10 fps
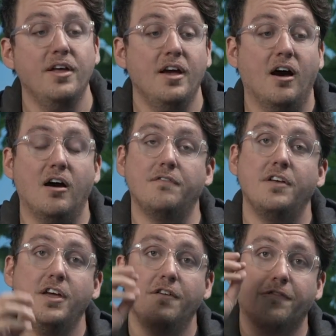of
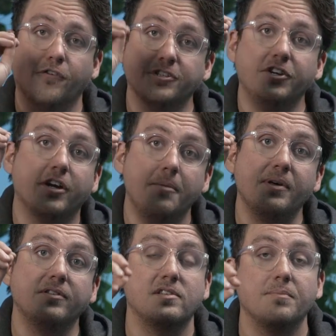first you're going to
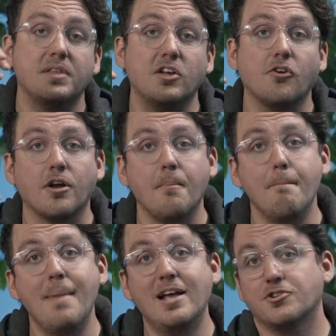build something, you're going to
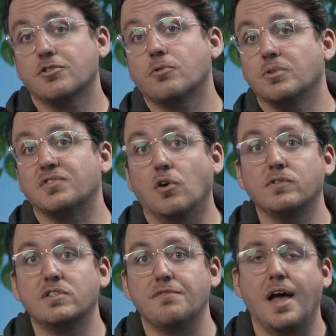measure the results
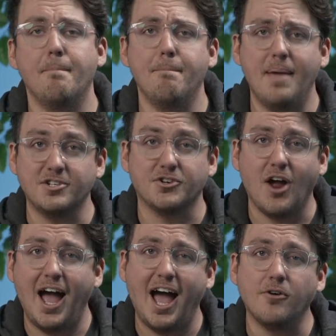of that, measure
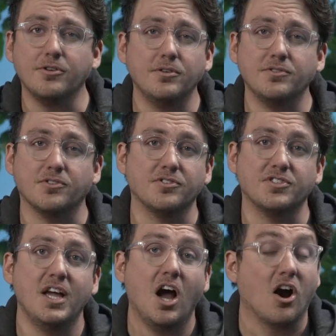how users
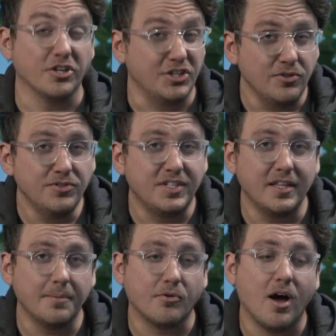are using
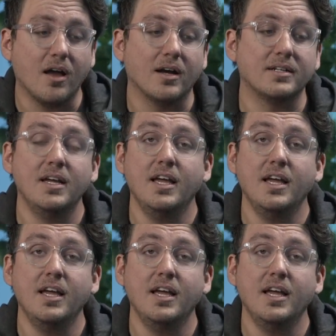the product,